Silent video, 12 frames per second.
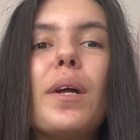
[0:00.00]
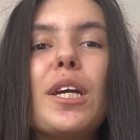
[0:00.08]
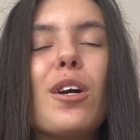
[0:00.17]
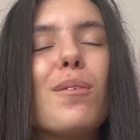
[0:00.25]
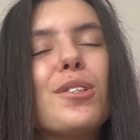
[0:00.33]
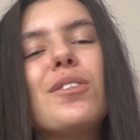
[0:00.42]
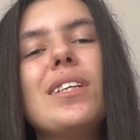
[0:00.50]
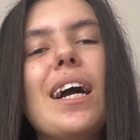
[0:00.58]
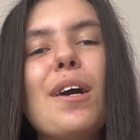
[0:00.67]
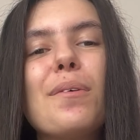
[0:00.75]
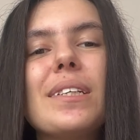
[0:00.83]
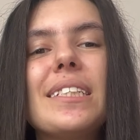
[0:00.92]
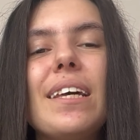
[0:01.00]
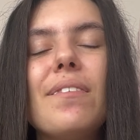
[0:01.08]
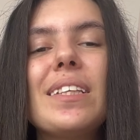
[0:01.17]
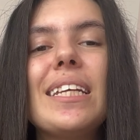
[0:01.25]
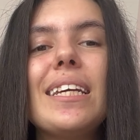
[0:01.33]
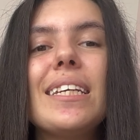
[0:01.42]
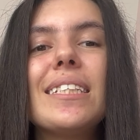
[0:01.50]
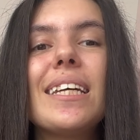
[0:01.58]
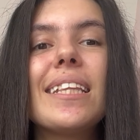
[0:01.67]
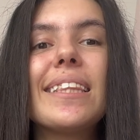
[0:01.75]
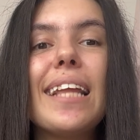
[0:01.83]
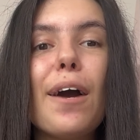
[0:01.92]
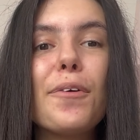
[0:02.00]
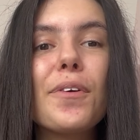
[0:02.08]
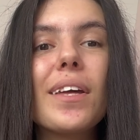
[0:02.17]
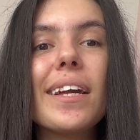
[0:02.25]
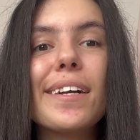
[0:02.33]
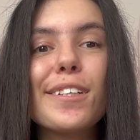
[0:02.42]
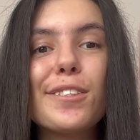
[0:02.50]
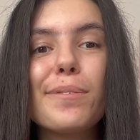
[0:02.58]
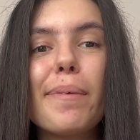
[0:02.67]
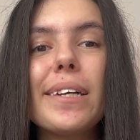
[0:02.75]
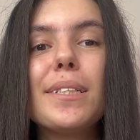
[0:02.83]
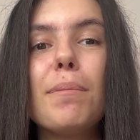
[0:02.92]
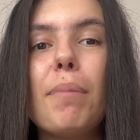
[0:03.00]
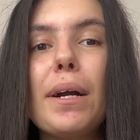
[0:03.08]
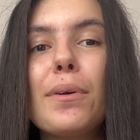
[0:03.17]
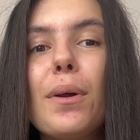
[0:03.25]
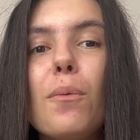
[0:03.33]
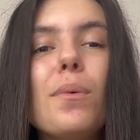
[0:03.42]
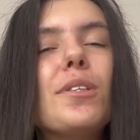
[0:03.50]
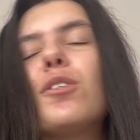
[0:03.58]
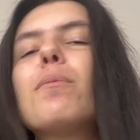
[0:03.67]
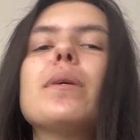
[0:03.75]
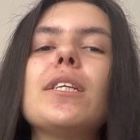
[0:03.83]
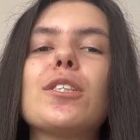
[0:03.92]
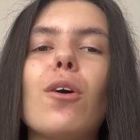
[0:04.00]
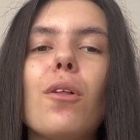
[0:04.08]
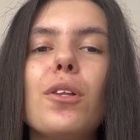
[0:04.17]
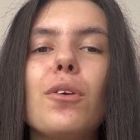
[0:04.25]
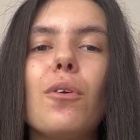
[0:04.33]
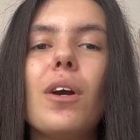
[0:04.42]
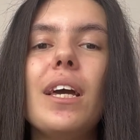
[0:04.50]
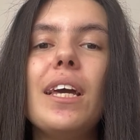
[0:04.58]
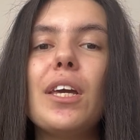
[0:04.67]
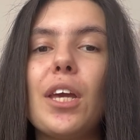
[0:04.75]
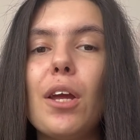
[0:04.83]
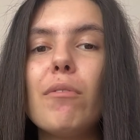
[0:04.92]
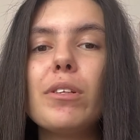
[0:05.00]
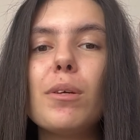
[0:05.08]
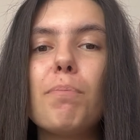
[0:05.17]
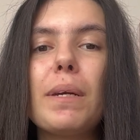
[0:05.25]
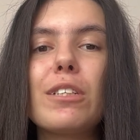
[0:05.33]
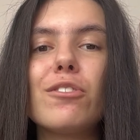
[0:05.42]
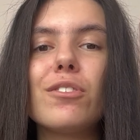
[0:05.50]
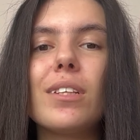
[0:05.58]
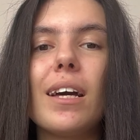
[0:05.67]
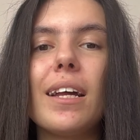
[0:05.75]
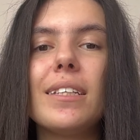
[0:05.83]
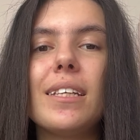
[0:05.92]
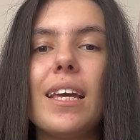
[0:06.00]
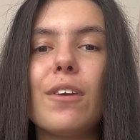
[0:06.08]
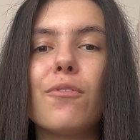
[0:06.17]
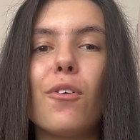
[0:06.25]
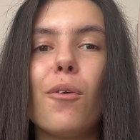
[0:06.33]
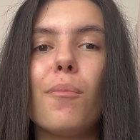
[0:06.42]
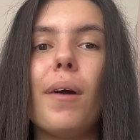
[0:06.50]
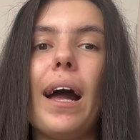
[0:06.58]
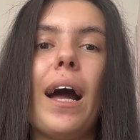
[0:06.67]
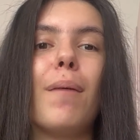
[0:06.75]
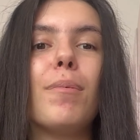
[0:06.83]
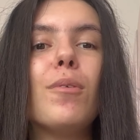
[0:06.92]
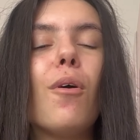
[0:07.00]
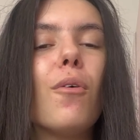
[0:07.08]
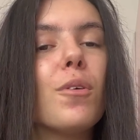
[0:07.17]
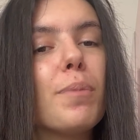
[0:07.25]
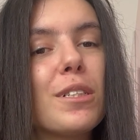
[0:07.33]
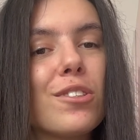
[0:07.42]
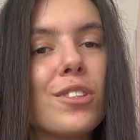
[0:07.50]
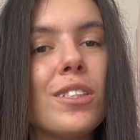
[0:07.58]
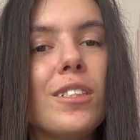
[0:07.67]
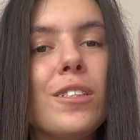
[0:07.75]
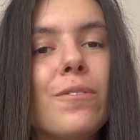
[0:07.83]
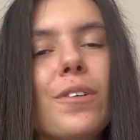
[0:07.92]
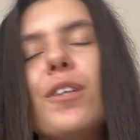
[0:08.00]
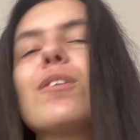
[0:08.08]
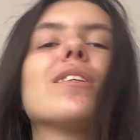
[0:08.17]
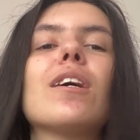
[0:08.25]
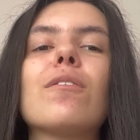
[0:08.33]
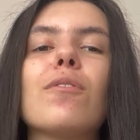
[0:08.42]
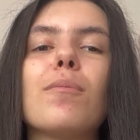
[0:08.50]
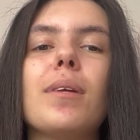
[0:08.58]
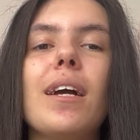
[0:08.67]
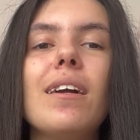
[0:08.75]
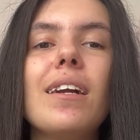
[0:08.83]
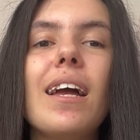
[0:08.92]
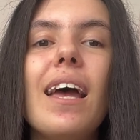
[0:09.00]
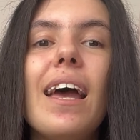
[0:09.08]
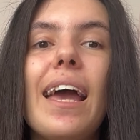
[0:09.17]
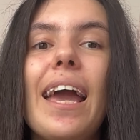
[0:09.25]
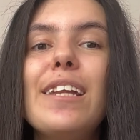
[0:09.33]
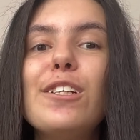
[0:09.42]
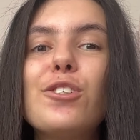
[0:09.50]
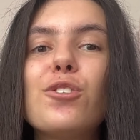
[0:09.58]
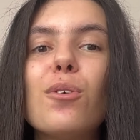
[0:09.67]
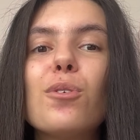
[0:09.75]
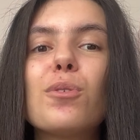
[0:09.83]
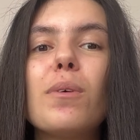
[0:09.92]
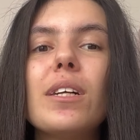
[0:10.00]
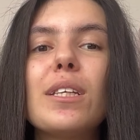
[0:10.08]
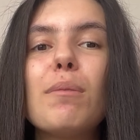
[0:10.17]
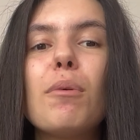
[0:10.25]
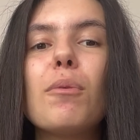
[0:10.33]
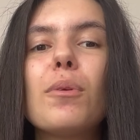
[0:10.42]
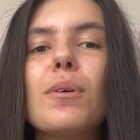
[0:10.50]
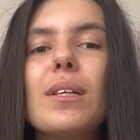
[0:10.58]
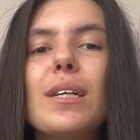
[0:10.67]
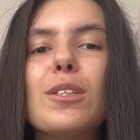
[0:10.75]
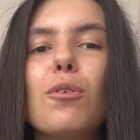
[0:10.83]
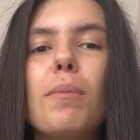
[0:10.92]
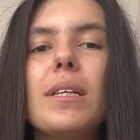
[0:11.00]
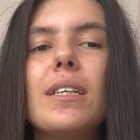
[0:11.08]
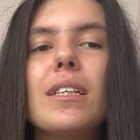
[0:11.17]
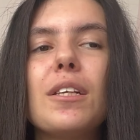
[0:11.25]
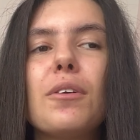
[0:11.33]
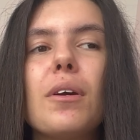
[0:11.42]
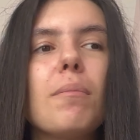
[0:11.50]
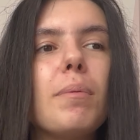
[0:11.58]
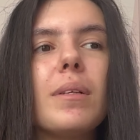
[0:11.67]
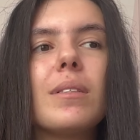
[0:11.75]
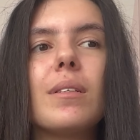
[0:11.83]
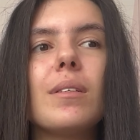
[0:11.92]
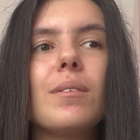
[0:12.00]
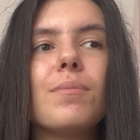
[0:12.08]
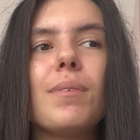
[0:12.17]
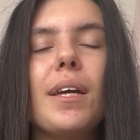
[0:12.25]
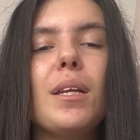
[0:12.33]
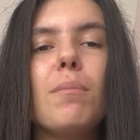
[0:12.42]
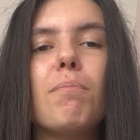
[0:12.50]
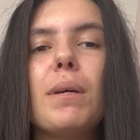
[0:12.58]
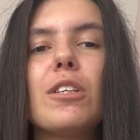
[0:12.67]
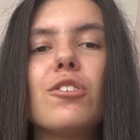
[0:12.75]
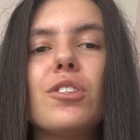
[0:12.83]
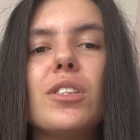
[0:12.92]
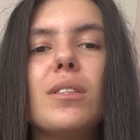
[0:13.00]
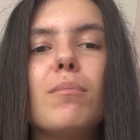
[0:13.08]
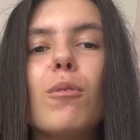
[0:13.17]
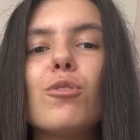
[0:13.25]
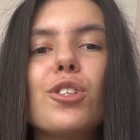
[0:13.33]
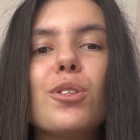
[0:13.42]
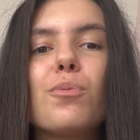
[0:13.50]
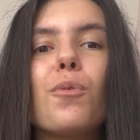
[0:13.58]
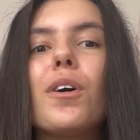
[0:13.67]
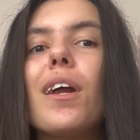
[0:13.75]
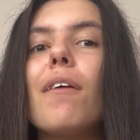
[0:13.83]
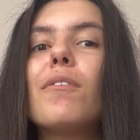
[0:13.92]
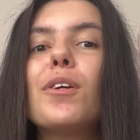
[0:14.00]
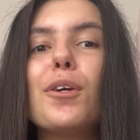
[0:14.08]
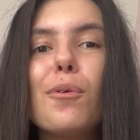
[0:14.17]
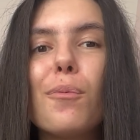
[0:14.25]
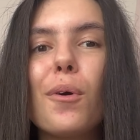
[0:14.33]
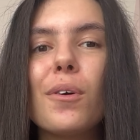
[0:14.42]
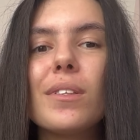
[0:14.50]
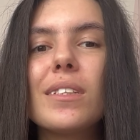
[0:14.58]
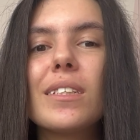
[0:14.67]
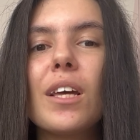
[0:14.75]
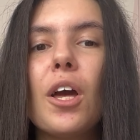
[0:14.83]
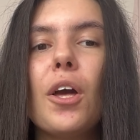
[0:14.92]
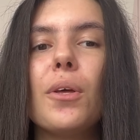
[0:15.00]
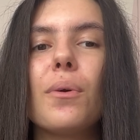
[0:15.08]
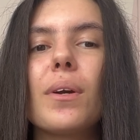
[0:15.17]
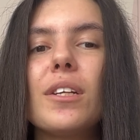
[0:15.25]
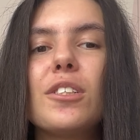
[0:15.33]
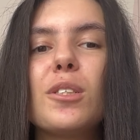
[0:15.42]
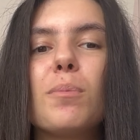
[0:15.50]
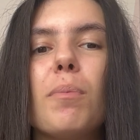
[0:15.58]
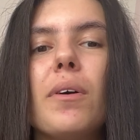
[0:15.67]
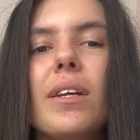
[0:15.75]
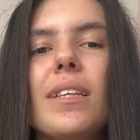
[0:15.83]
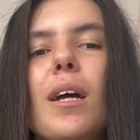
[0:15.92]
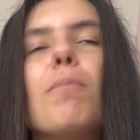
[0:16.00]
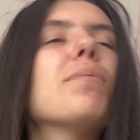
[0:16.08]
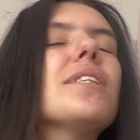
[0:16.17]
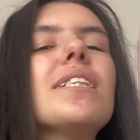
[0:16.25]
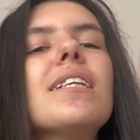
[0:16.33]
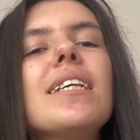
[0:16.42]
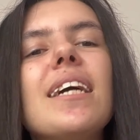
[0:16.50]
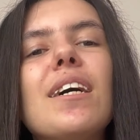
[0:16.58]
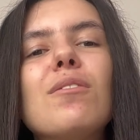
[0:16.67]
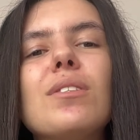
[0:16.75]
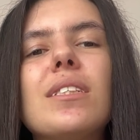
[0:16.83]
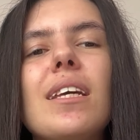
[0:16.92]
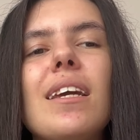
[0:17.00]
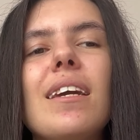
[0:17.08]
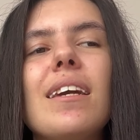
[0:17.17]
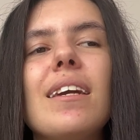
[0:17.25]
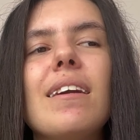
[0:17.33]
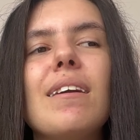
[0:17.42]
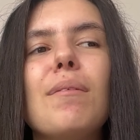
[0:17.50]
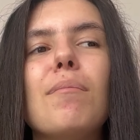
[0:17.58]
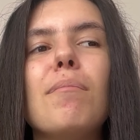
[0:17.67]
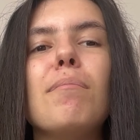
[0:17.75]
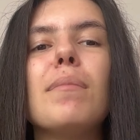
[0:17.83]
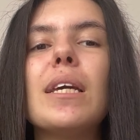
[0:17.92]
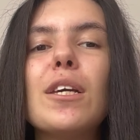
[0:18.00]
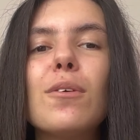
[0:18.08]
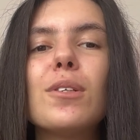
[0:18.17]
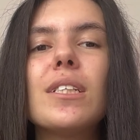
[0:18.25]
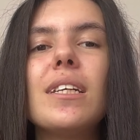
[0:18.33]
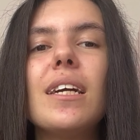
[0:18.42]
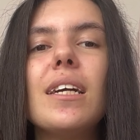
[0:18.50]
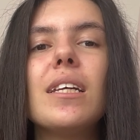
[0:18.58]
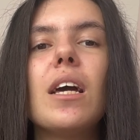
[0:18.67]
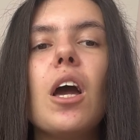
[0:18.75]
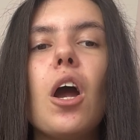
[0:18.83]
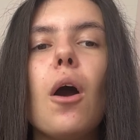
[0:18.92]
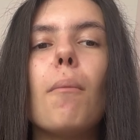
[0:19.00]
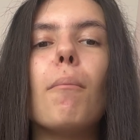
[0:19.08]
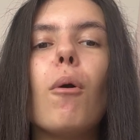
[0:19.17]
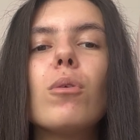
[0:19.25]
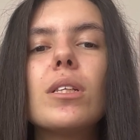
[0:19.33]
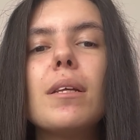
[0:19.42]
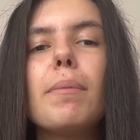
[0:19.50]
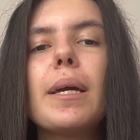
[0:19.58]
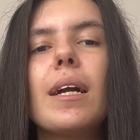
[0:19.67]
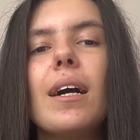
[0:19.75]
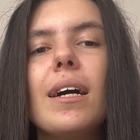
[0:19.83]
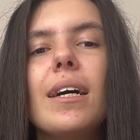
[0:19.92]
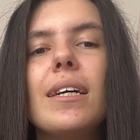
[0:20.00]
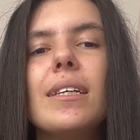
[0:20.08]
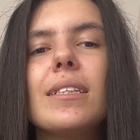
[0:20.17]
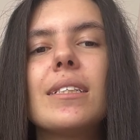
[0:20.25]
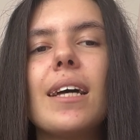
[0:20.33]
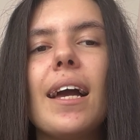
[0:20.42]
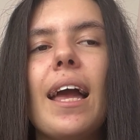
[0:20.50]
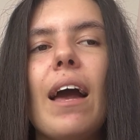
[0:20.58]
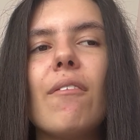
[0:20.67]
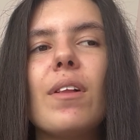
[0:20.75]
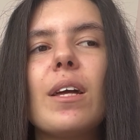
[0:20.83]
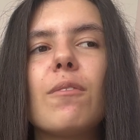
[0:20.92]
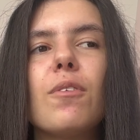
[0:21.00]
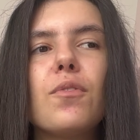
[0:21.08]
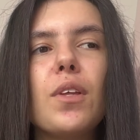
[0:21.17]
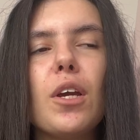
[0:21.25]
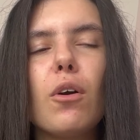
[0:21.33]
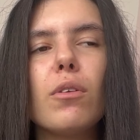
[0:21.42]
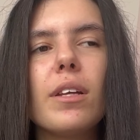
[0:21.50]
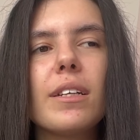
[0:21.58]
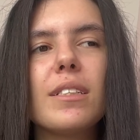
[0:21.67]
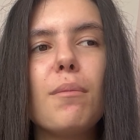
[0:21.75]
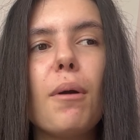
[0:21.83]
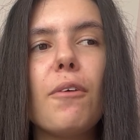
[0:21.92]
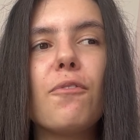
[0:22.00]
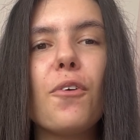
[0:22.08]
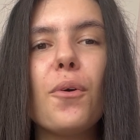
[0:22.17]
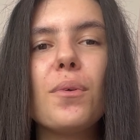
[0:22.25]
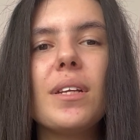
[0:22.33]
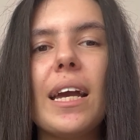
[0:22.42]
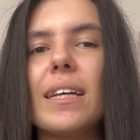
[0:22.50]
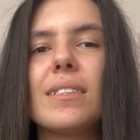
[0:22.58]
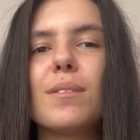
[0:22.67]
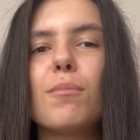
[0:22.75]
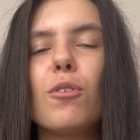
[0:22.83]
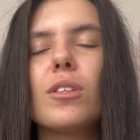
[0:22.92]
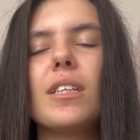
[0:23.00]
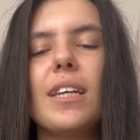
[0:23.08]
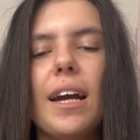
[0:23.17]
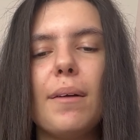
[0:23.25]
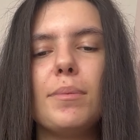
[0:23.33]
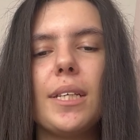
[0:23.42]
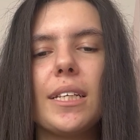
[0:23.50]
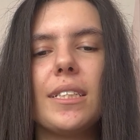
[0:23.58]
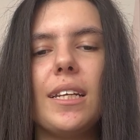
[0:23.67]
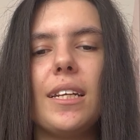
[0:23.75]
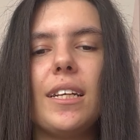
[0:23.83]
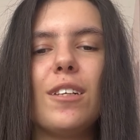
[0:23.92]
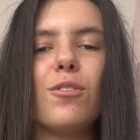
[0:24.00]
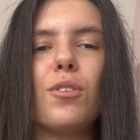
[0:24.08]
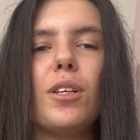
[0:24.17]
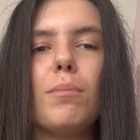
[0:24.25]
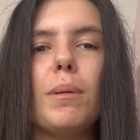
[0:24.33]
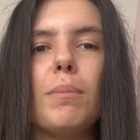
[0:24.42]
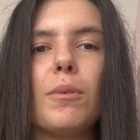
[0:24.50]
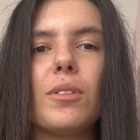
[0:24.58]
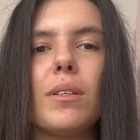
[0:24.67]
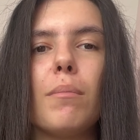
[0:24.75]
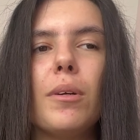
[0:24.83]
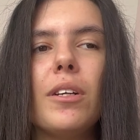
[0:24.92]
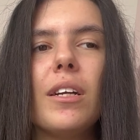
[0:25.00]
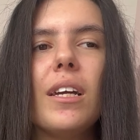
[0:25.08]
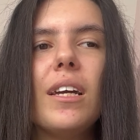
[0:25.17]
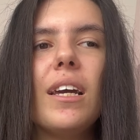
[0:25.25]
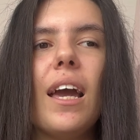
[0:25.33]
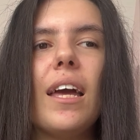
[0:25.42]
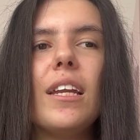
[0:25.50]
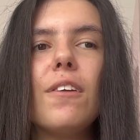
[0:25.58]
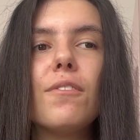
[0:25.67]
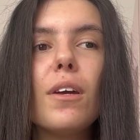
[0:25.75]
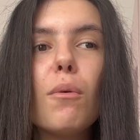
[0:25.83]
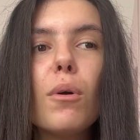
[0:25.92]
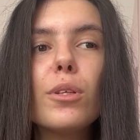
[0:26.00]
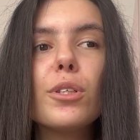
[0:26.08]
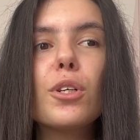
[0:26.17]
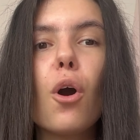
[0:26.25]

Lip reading: when it comes to the iOS 17 is that now you can customize the background when someone is calling you. Here is a picture that I take from Apple. All the pictures in these videos are from there, and it shows what it will look like. So basically you can put any pictures, emojis, whatever you want. You can just put it there. Personally, I don't see me using it, mostly because I have like 15 contacts in my phone. Yes, mostly I'm texting and I don't need people's number. And if they want to